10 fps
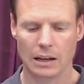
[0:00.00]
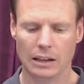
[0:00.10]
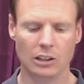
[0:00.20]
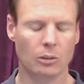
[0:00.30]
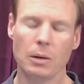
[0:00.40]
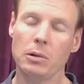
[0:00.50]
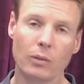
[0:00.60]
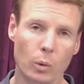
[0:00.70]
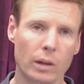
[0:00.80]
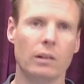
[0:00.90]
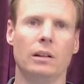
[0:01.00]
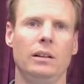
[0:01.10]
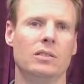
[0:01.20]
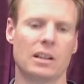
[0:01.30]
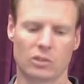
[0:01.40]
maybe you have a widow that
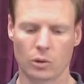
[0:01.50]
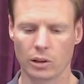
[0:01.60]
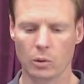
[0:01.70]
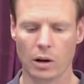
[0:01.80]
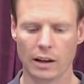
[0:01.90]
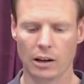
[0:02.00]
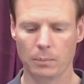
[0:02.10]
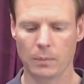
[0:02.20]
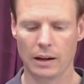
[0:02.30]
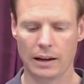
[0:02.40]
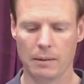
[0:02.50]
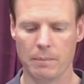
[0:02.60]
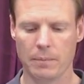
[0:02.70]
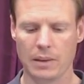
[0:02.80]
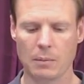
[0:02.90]
lives next door and you want to help
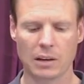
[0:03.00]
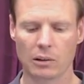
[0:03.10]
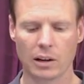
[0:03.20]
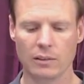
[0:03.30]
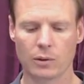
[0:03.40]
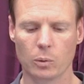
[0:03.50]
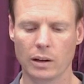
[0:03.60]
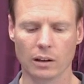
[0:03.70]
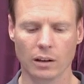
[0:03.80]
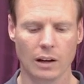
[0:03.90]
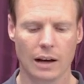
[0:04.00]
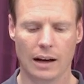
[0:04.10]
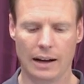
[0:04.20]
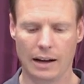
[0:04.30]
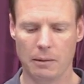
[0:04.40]
them get ready for winter.
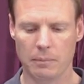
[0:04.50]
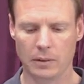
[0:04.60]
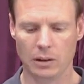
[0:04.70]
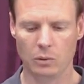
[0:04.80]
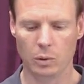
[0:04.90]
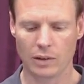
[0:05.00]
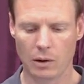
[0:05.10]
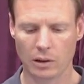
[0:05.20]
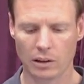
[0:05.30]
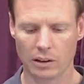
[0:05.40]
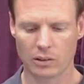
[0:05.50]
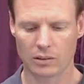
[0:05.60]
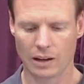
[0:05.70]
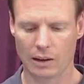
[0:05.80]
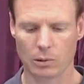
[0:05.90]
We've got one here
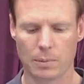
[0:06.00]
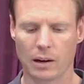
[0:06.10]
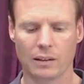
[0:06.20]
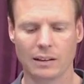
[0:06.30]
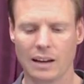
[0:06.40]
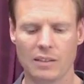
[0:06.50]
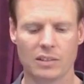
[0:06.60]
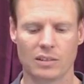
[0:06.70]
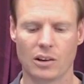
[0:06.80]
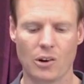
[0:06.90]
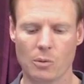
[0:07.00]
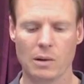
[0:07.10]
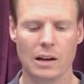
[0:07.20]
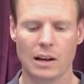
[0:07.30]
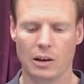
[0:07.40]
that's repairing the Davis's home.
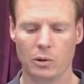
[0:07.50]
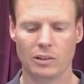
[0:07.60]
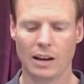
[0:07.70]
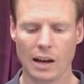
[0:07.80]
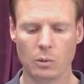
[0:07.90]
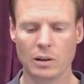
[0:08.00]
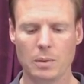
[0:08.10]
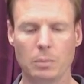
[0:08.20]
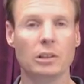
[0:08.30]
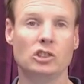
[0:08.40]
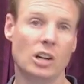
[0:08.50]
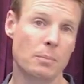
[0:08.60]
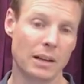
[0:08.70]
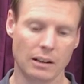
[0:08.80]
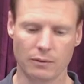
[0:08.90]
And we said, hey, we need people to
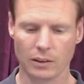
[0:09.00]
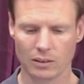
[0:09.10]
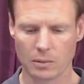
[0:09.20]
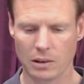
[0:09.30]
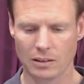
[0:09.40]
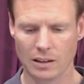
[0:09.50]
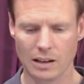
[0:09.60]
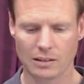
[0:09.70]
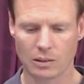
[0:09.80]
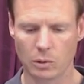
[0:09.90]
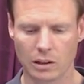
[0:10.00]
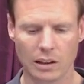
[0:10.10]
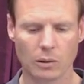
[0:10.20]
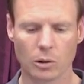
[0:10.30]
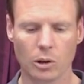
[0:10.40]
jump in and fill some of these needs. Can we
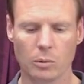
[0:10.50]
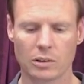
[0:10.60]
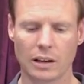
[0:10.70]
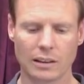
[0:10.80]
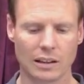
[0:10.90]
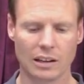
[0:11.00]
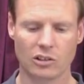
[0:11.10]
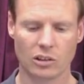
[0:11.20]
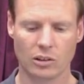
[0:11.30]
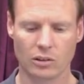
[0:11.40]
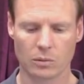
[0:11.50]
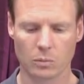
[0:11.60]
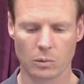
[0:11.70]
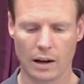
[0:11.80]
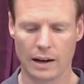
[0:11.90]
clean rooms, gut the kitchen, do some